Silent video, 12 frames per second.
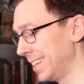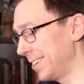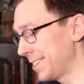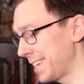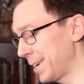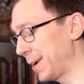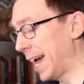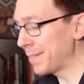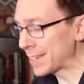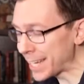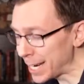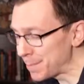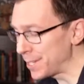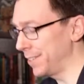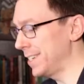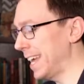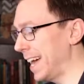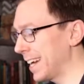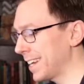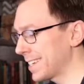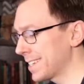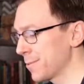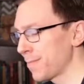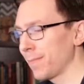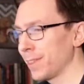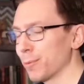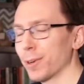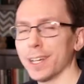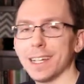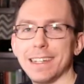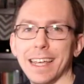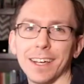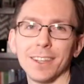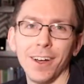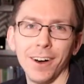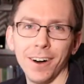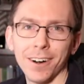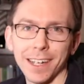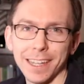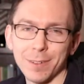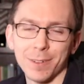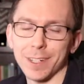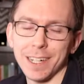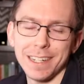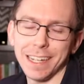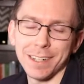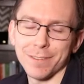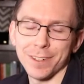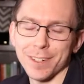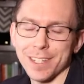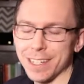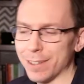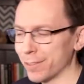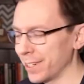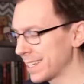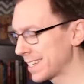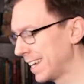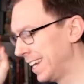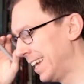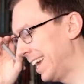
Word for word: They'll say, We have a time series X, we're going to take a log, and then we're going to take a first difference.